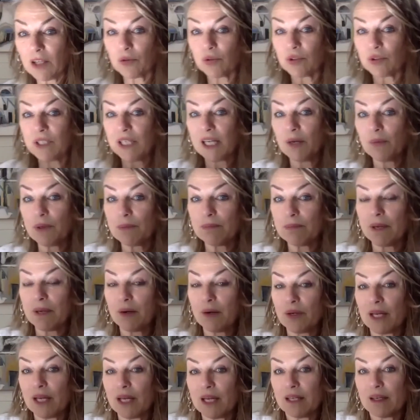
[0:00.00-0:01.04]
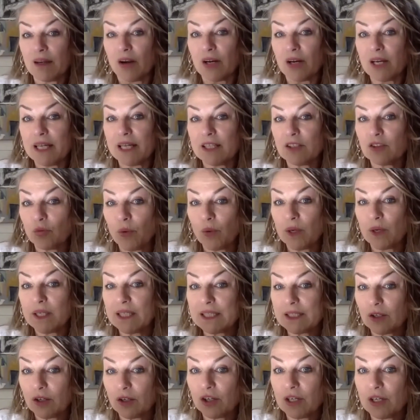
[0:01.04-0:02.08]
Today we marry in our late 20s,
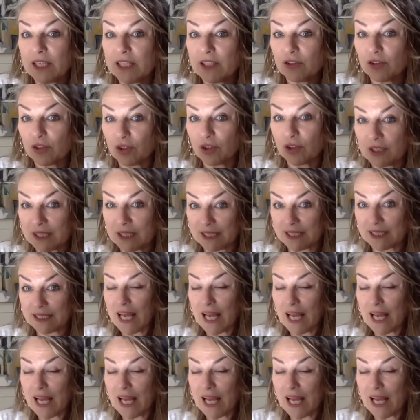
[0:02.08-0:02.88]
early 30s.